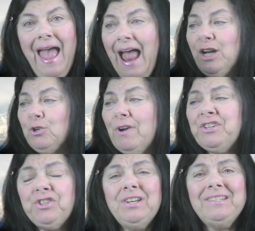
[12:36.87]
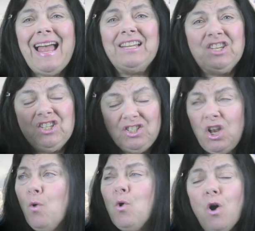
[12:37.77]
And Christians, that
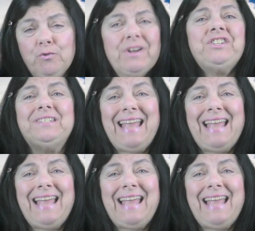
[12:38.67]
so-called Christians